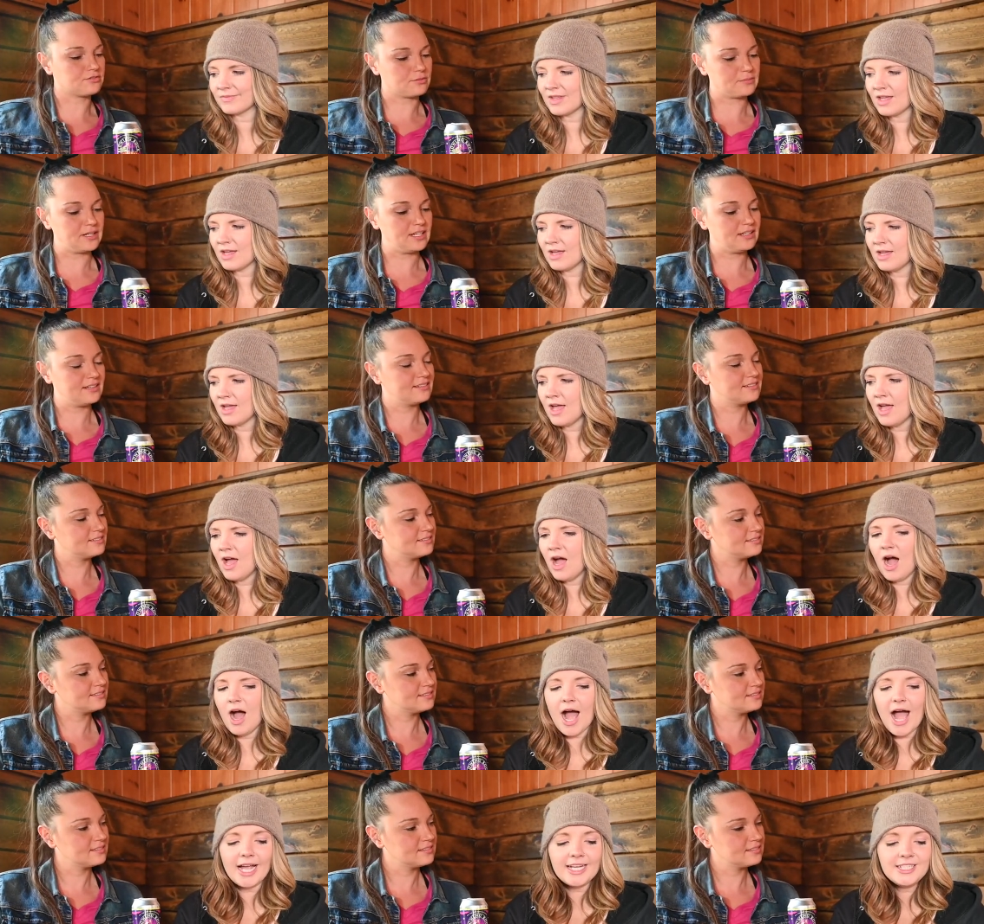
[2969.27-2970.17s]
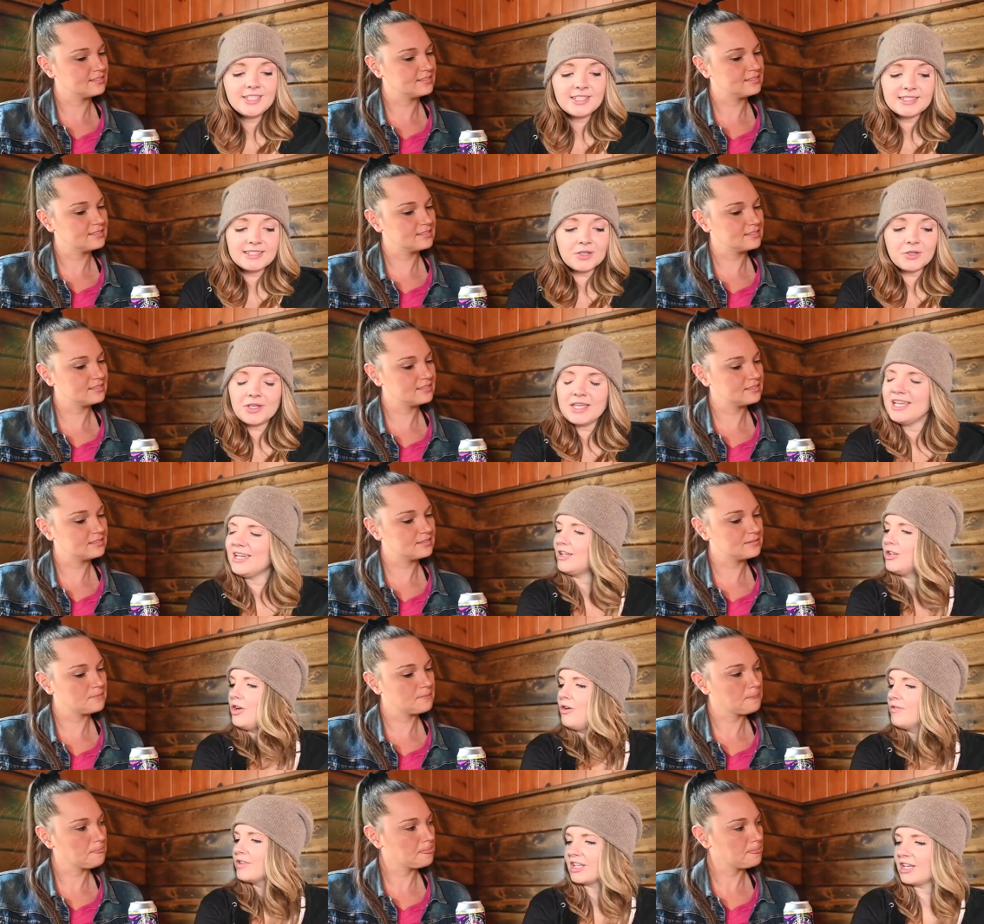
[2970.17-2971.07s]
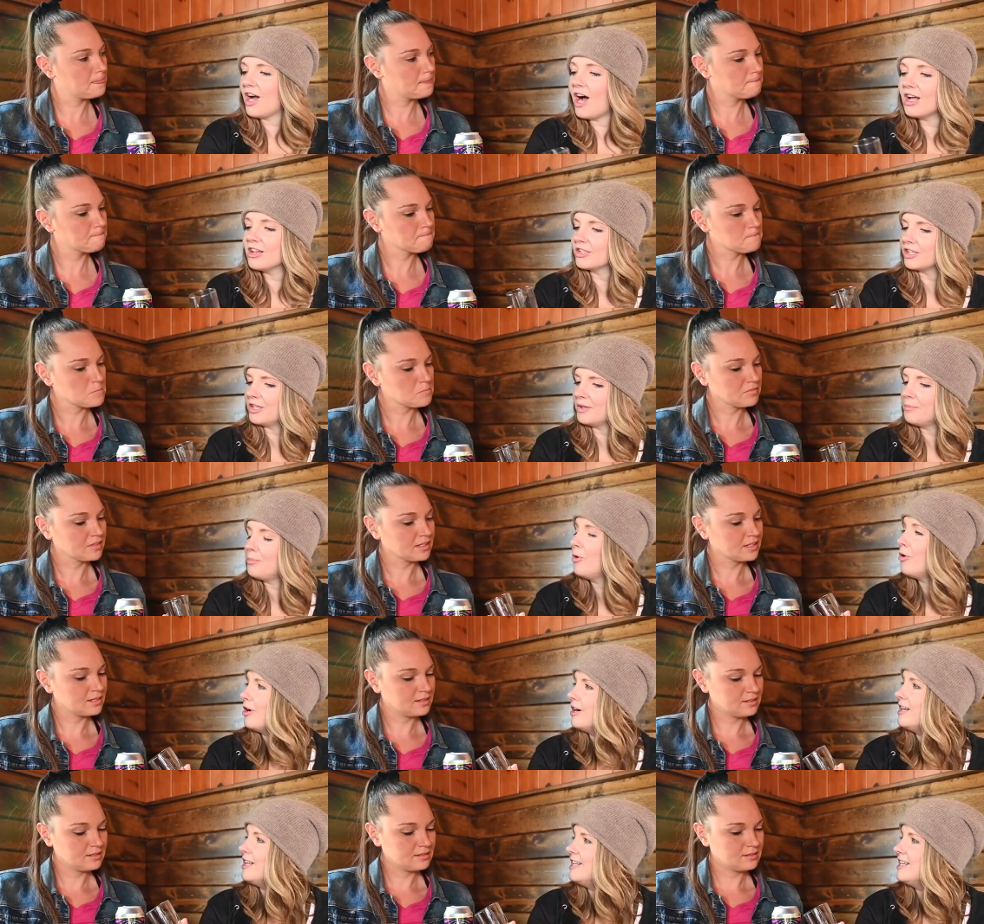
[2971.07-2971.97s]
Speaker 1: for me.
Speaker 2: I still can't get over the color. Pour it